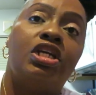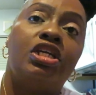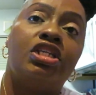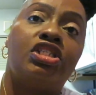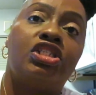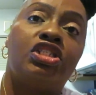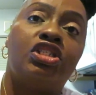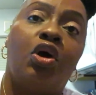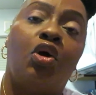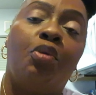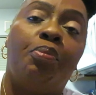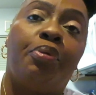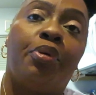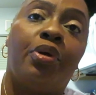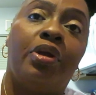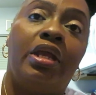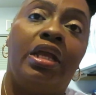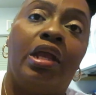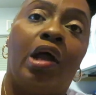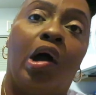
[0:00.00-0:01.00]
It's so
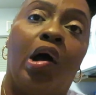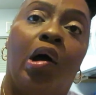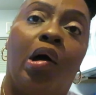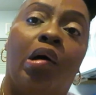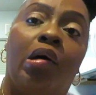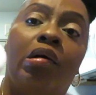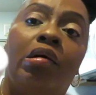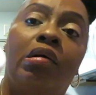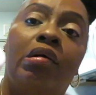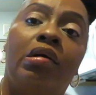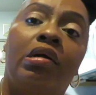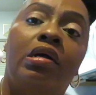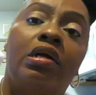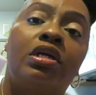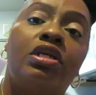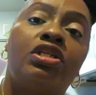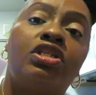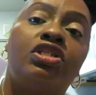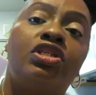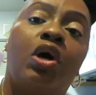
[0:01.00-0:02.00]
pretty, y'all.
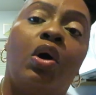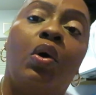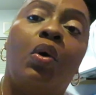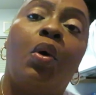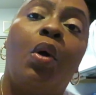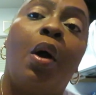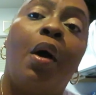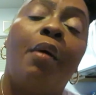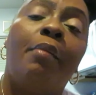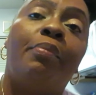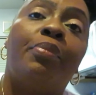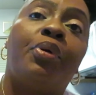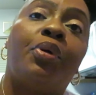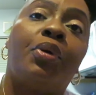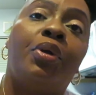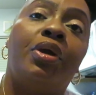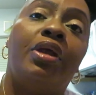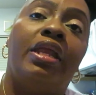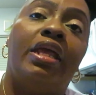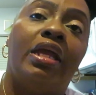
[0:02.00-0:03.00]
So
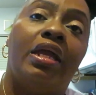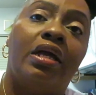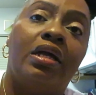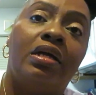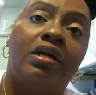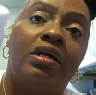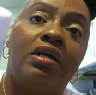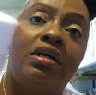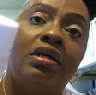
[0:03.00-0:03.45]
pretty.